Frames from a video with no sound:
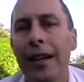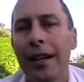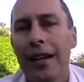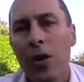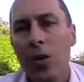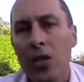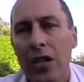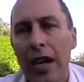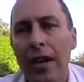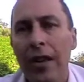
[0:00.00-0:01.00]
And as I was
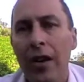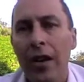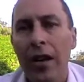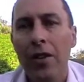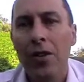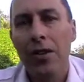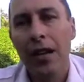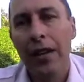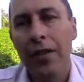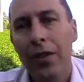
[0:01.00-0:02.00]
standing there, I noticed to
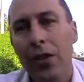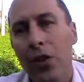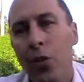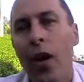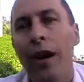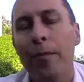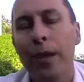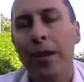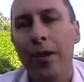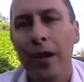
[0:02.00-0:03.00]
the left and to the right of
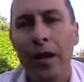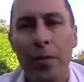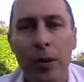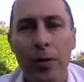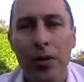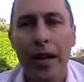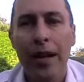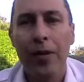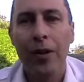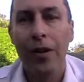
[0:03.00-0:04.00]
me there are other people
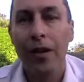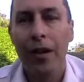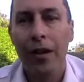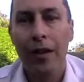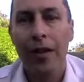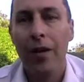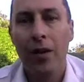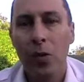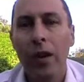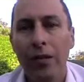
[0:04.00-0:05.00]
standing there
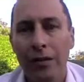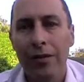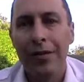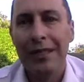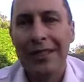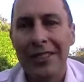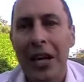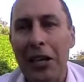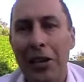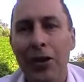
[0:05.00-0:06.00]
as well,
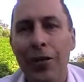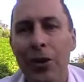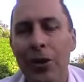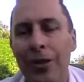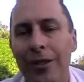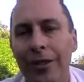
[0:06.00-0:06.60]
taking in the view.